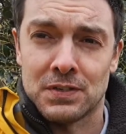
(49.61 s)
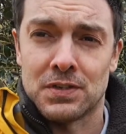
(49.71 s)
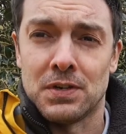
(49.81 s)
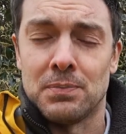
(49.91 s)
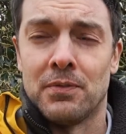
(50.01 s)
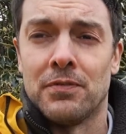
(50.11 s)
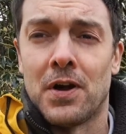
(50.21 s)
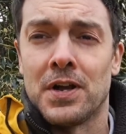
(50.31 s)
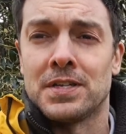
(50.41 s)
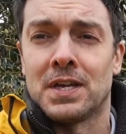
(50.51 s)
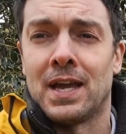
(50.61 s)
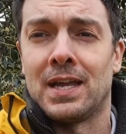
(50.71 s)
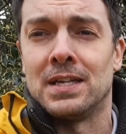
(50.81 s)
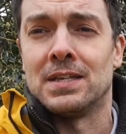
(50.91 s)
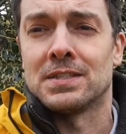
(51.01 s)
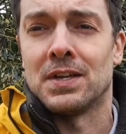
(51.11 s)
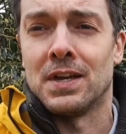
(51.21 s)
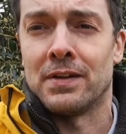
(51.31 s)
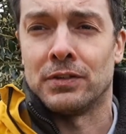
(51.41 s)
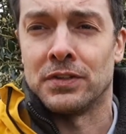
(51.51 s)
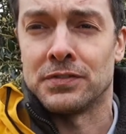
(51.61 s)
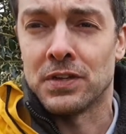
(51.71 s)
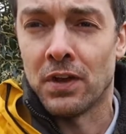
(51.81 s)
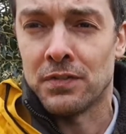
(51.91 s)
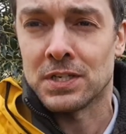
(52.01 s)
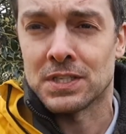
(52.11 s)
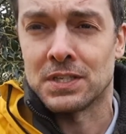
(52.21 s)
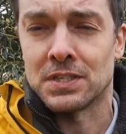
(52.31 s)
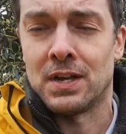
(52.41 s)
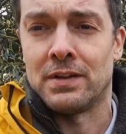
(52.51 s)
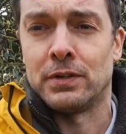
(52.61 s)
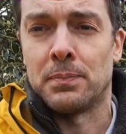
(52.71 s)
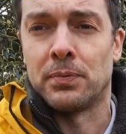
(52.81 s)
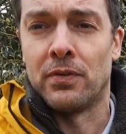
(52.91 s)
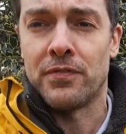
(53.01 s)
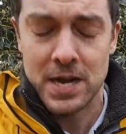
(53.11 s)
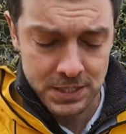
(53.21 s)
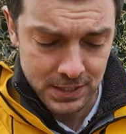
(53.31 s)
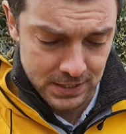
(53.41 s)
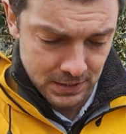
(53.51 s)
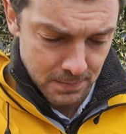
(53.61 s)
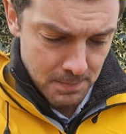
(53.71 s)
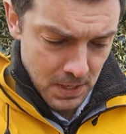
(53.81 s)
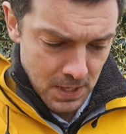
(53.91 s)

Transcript: to provide a certain level of service a certain level of professionalism